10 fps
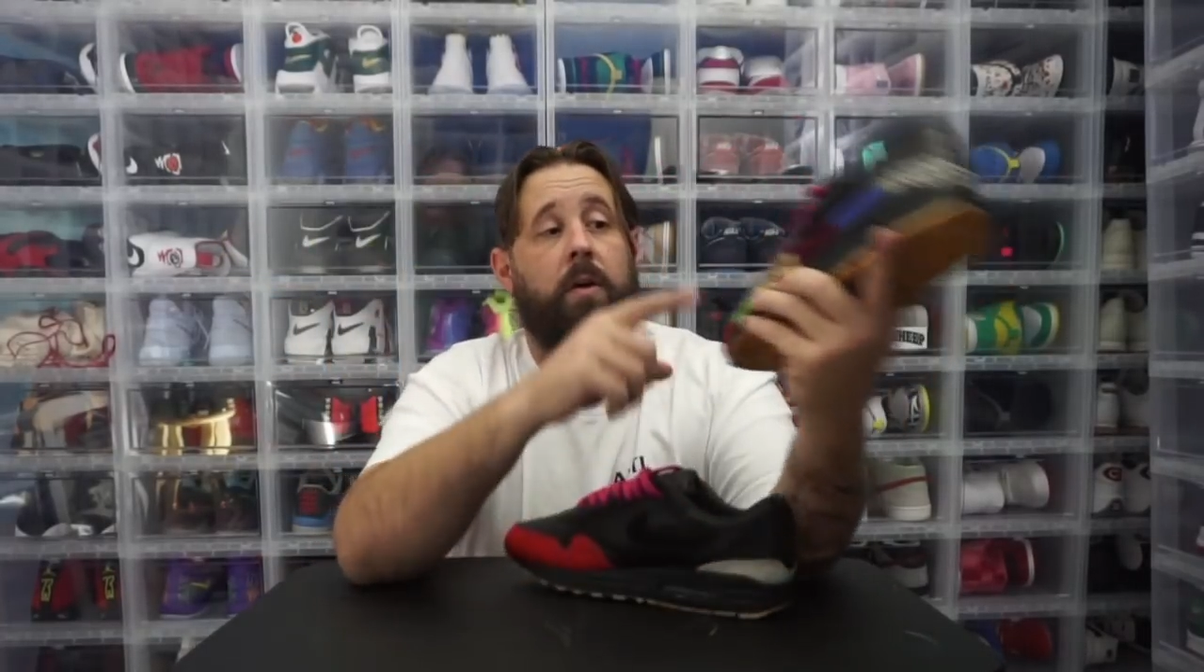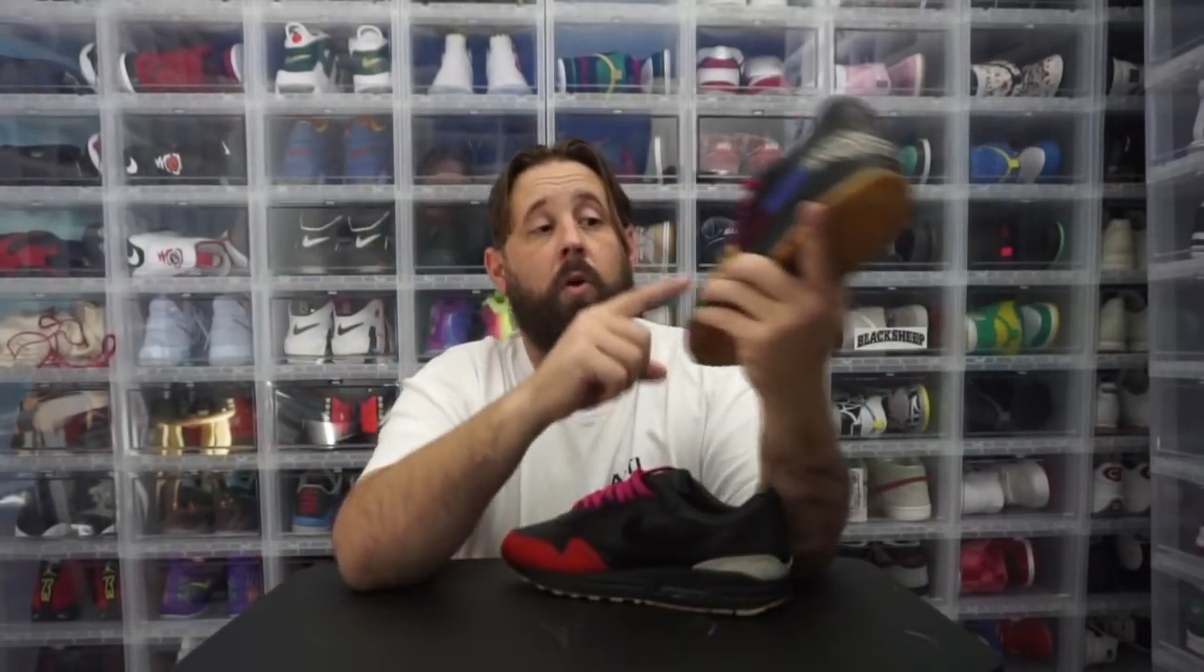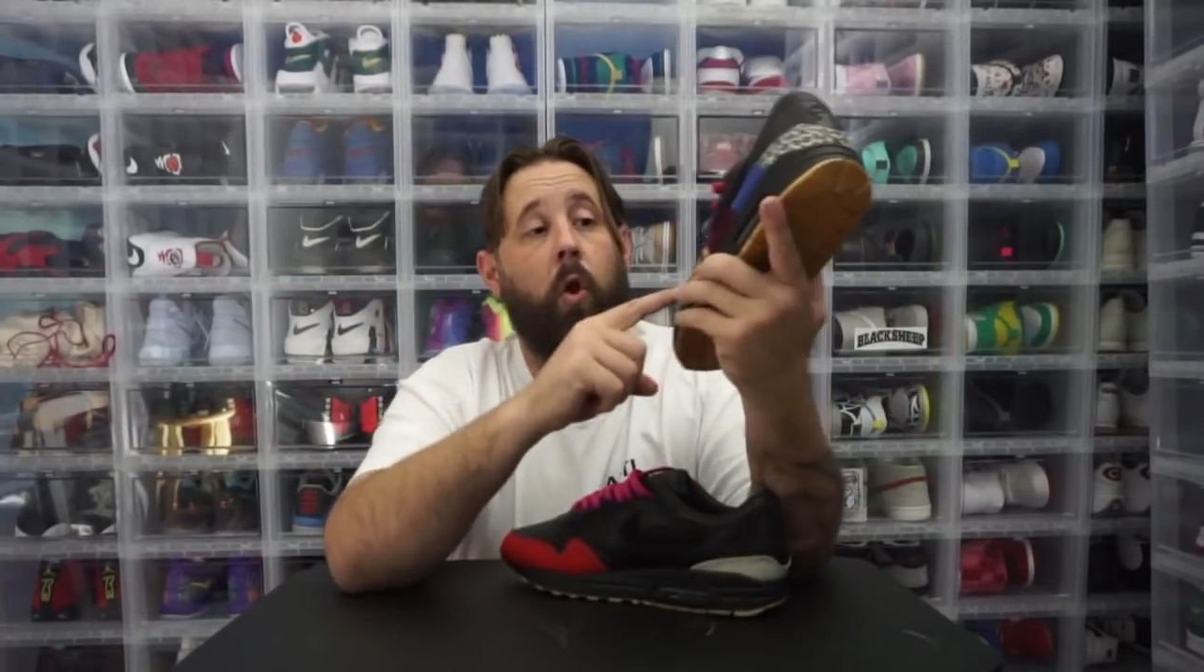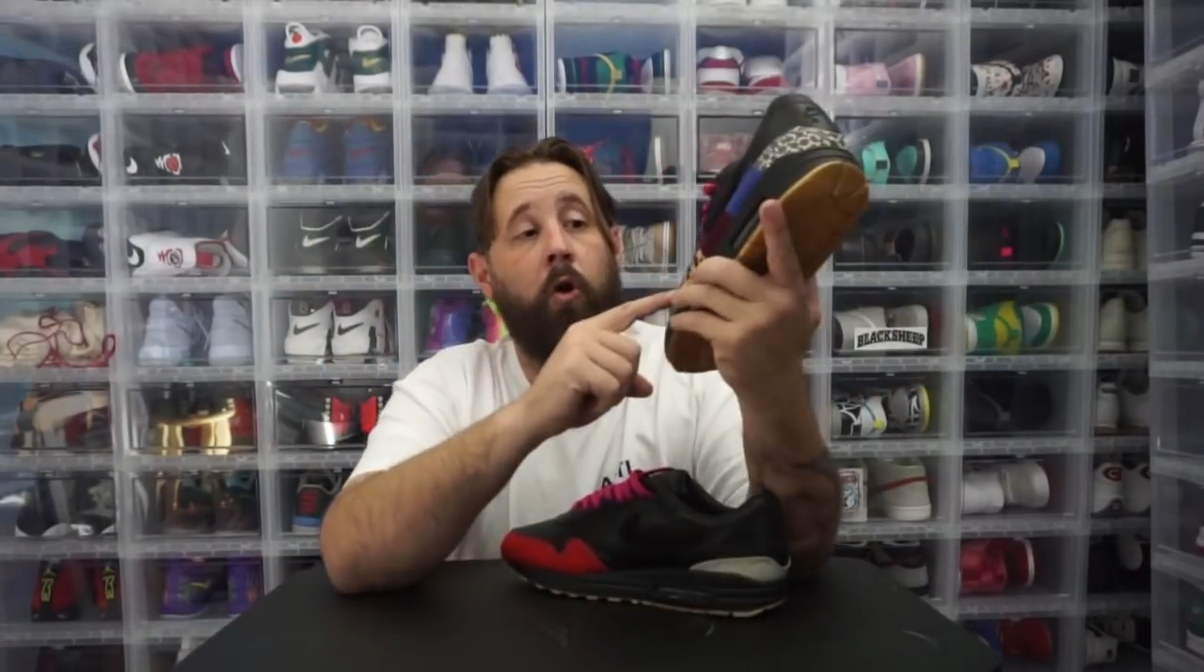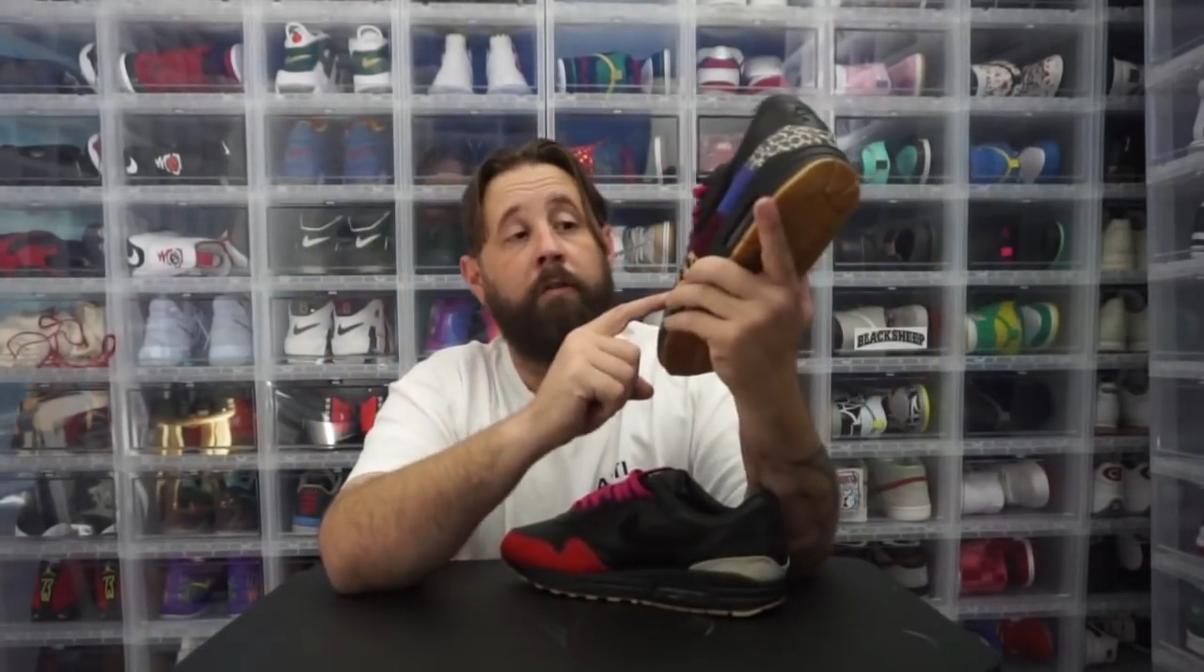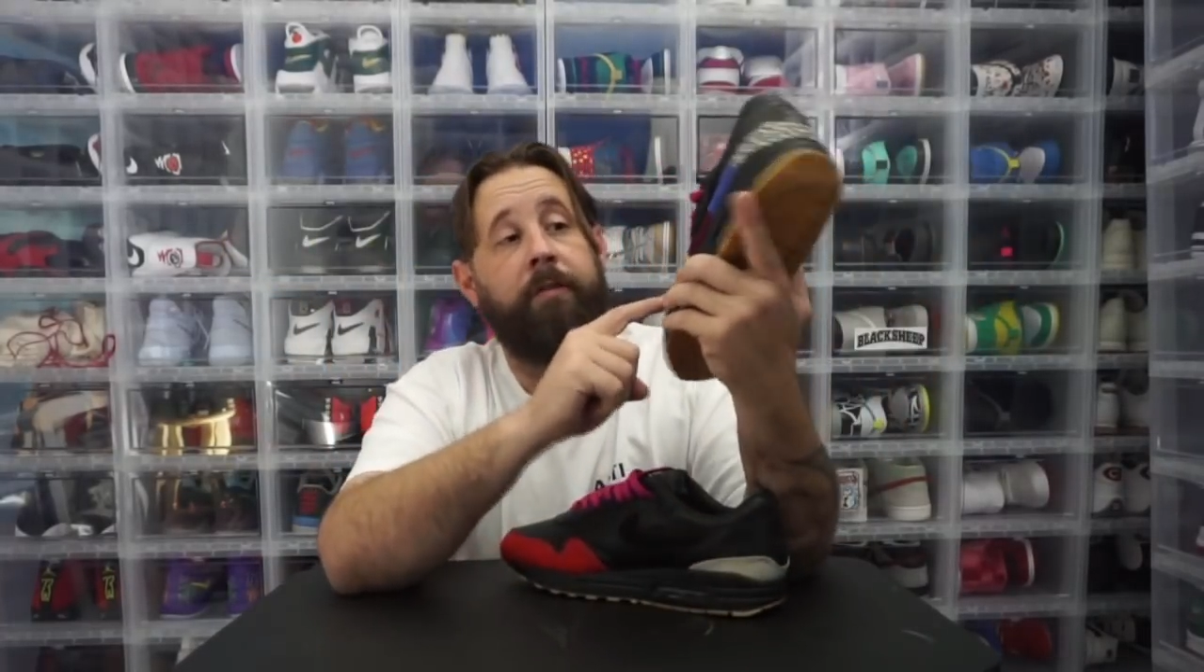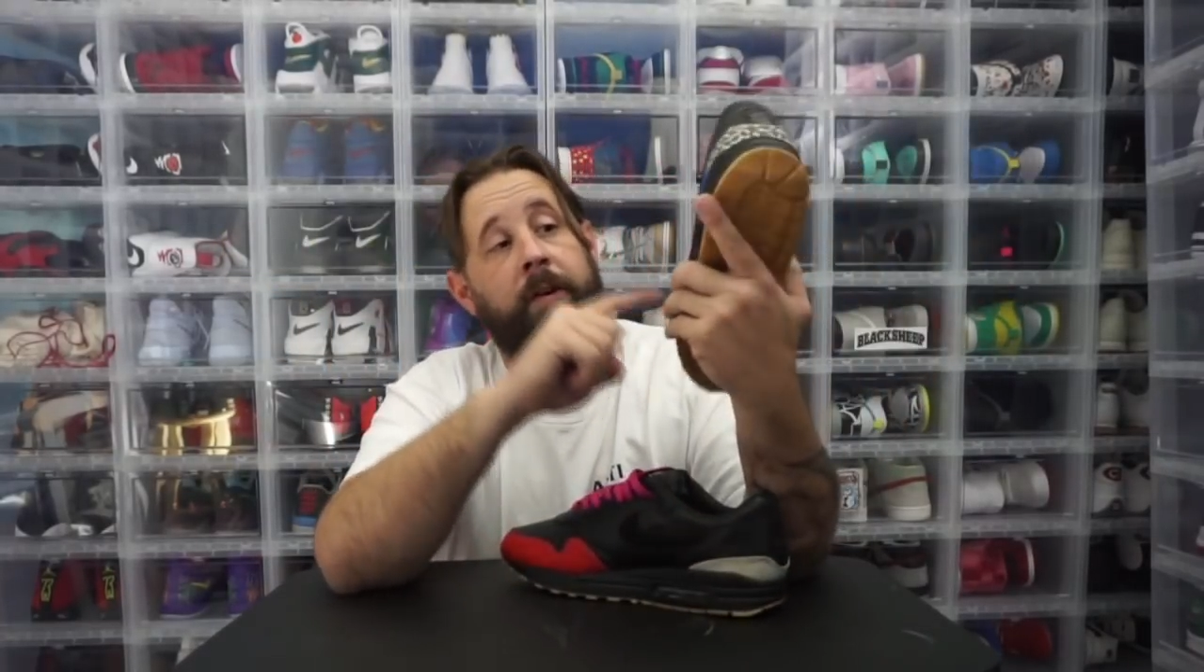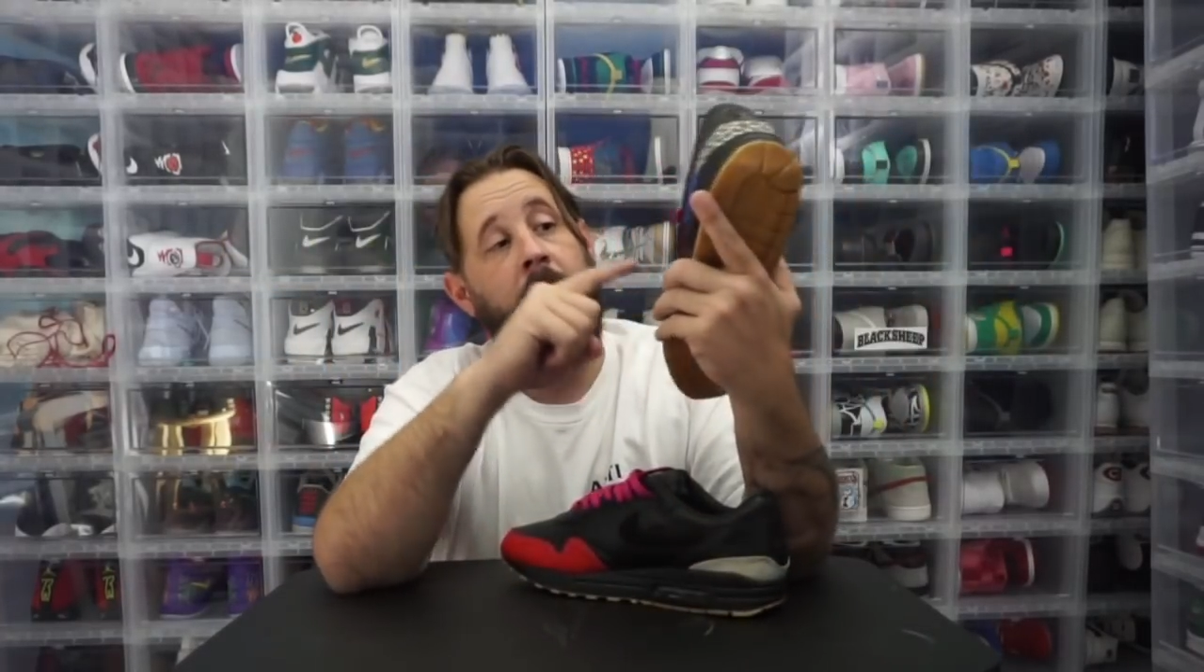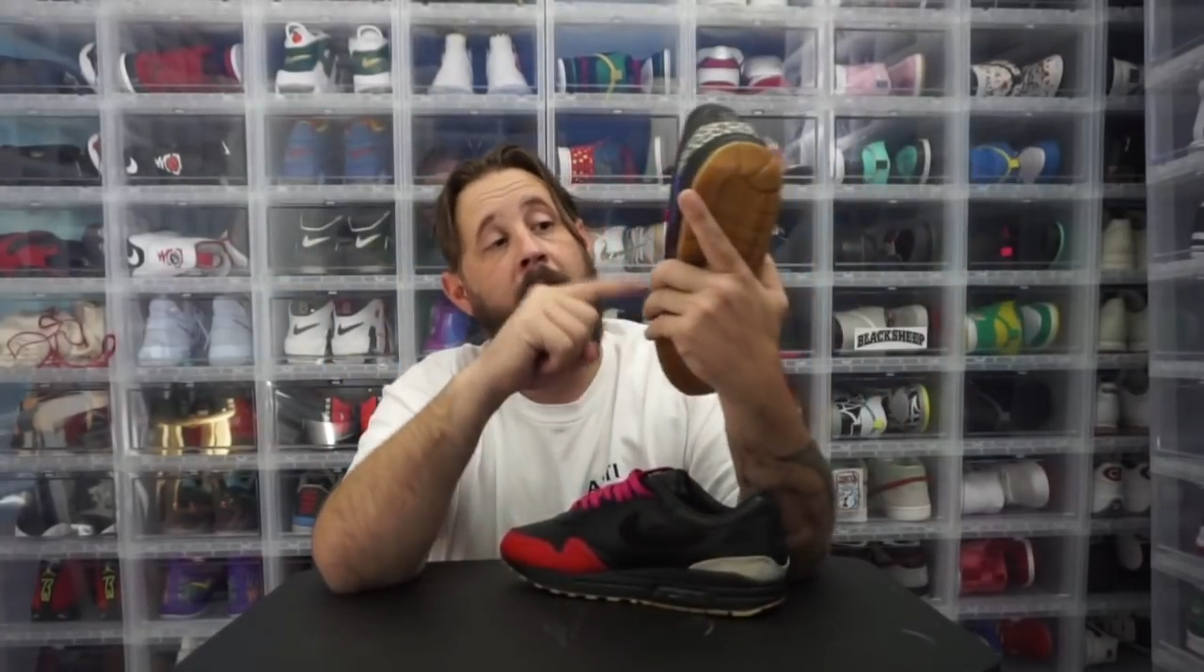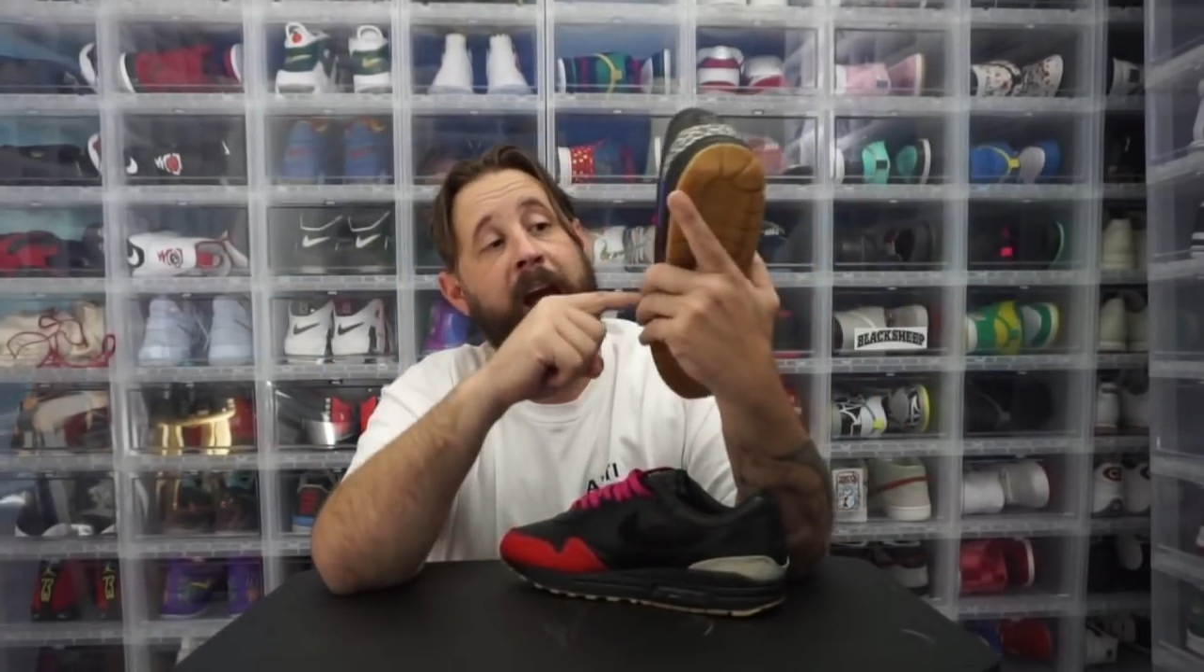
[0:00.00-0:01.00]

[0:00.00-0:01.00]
Chlorophyll,